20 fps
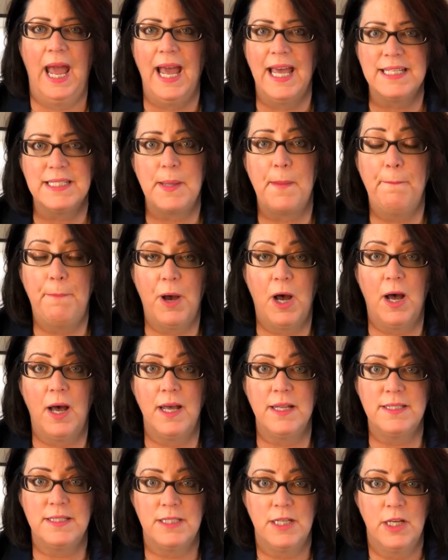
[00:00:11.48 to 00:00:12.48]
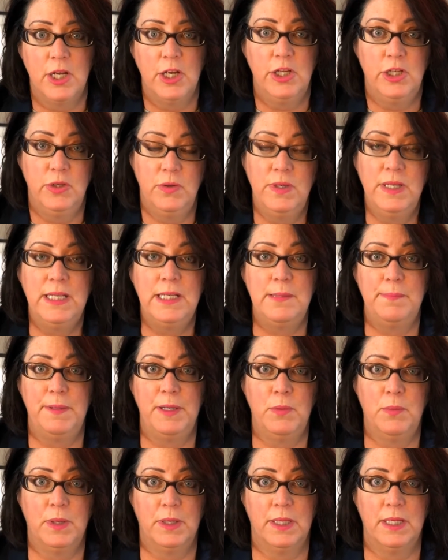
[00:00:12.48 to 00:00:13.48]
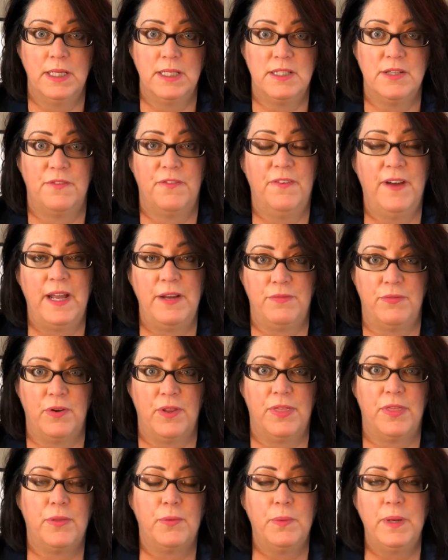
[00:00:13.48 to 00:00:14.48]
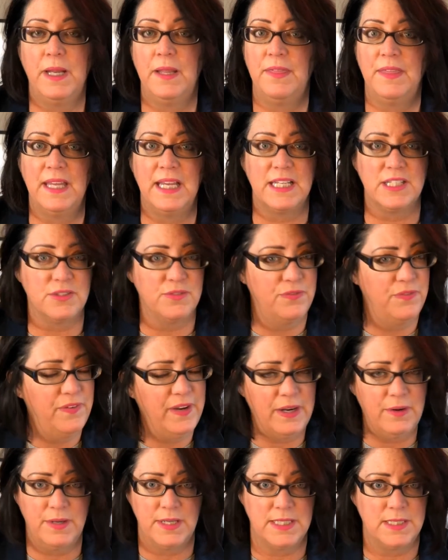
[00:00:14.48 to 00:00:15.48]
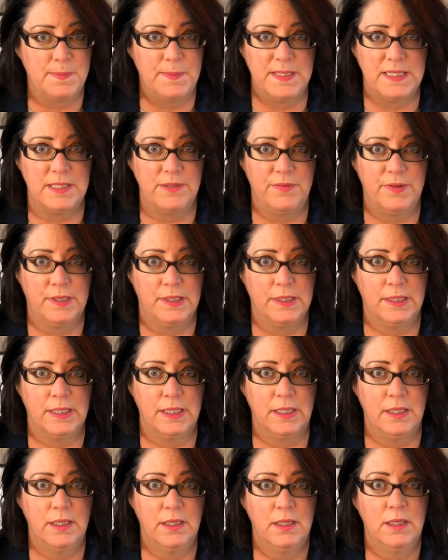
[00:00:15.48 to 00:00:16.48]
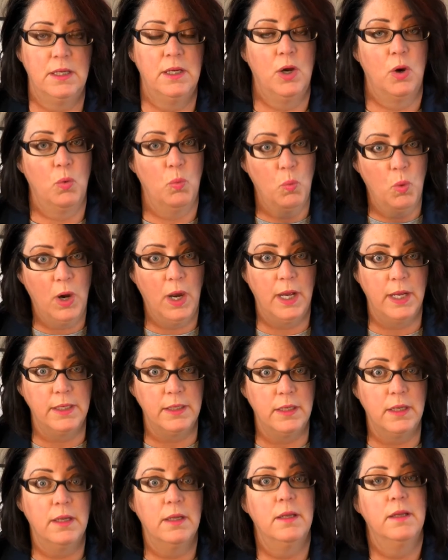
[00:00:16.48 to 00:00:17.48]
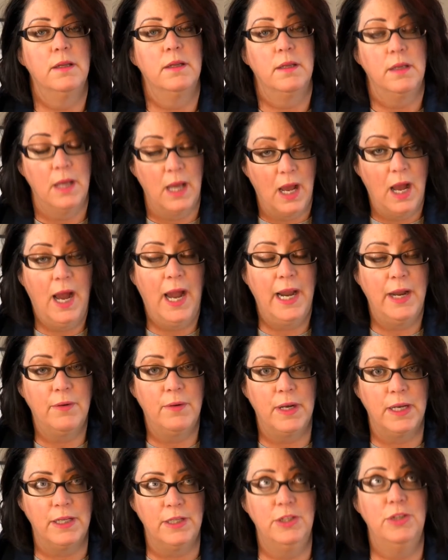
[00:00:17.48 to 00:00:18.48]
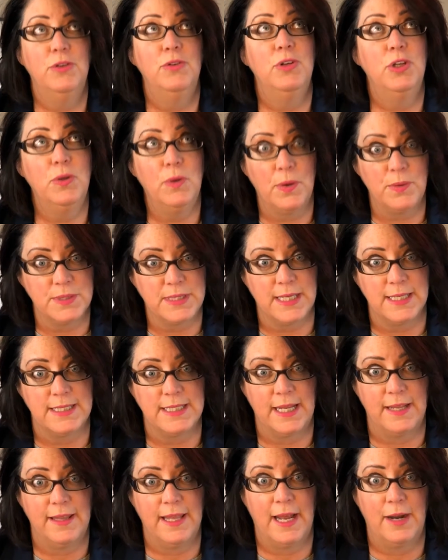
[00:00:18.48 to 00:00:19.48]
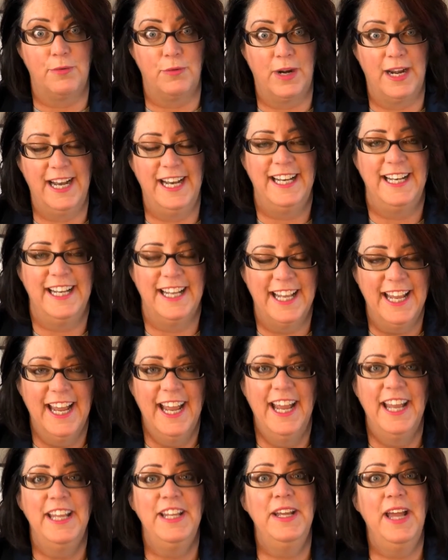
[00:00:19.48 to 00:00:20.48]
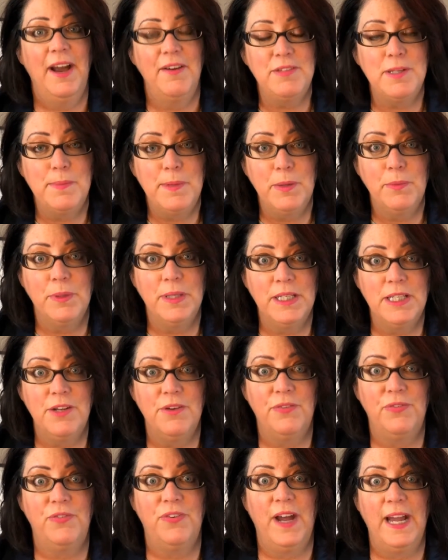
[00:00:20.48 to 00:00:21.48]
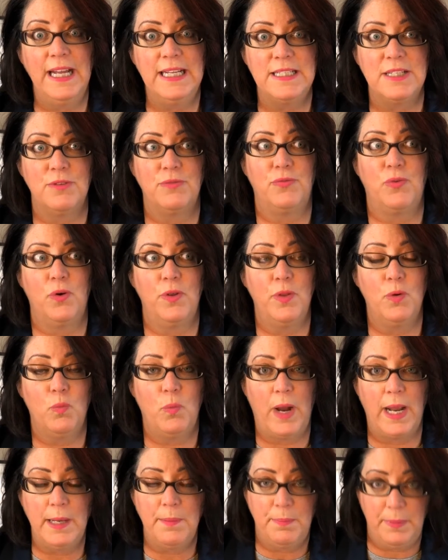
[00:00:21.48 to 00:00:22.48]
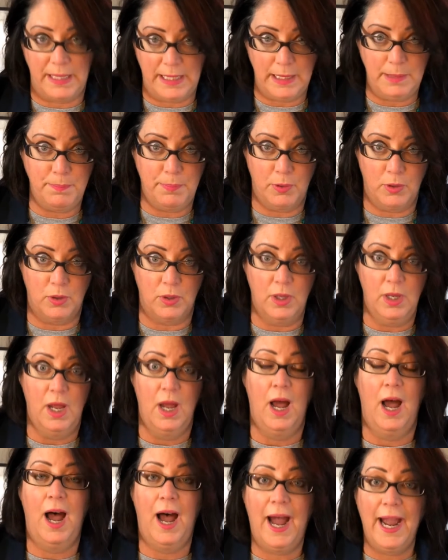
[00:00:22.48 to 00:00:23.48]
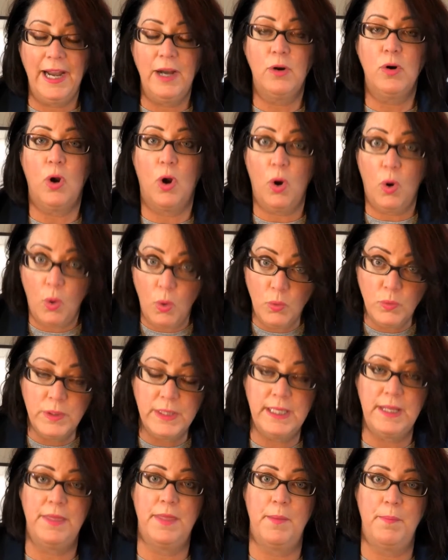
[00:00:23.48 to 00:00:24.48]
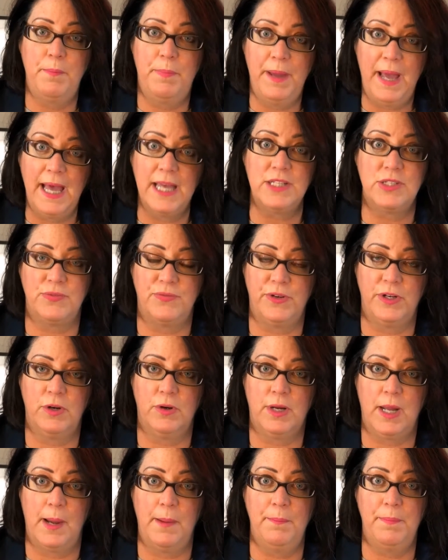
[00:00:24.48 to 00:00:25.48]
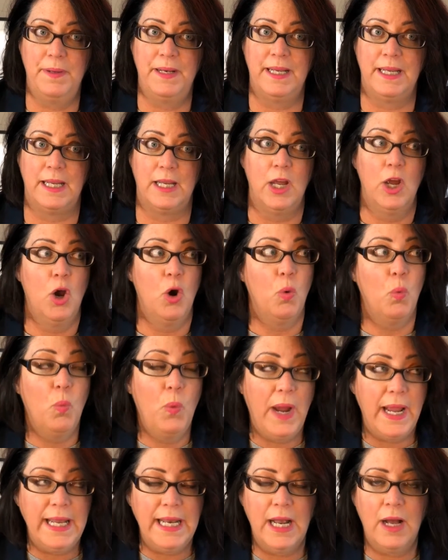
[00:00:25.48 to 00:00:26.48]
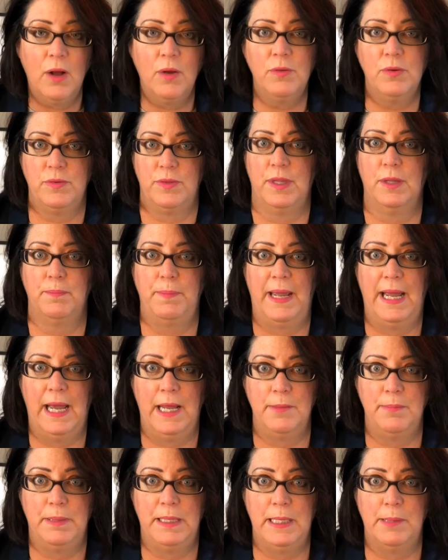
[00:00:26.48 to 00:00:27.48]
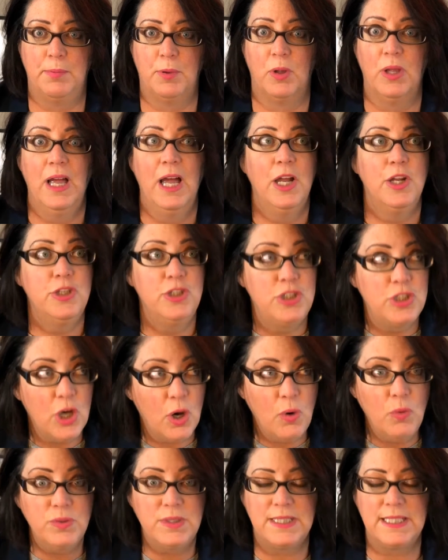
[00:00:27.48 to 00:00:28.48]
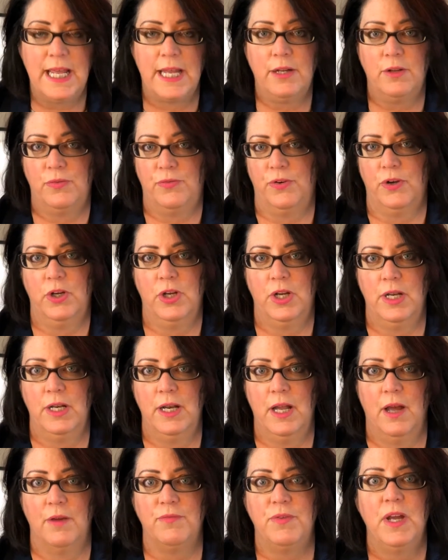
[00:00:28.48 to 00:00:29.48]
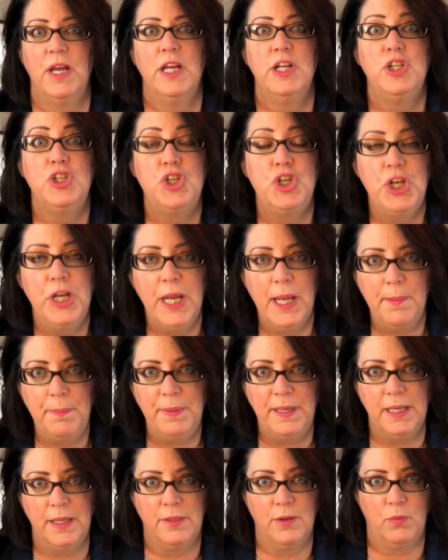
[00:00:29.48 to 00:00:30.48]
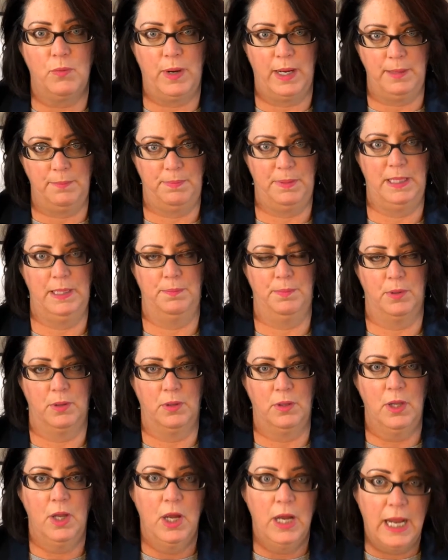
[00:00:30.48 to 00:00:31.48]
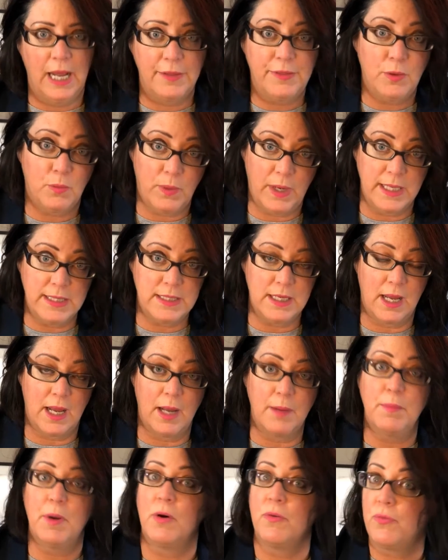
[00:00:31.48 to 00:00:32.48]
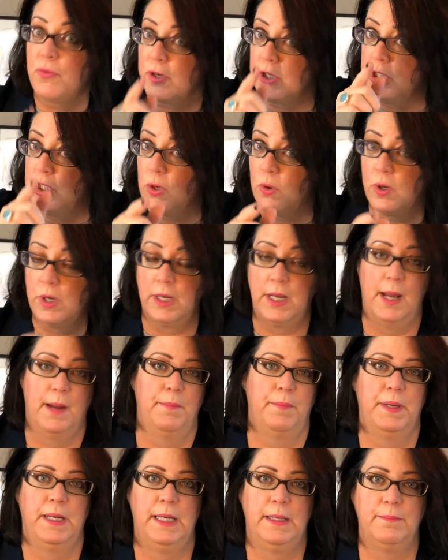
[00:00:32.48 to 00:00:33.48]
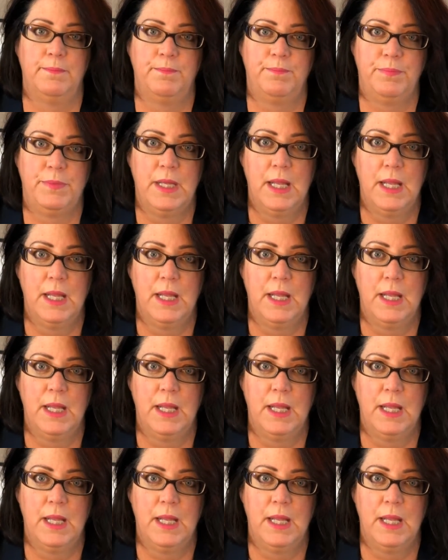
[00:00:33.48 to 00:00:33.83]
As a boss, you need to be willing to fight for three things very specifically. One, hiring. You knew I was going to say that, right? You have to be willing to fight for the right people. Hire only the best for your company. Wait out the bad people. Don't settle for good enough. Champion the right people at the right time for your company.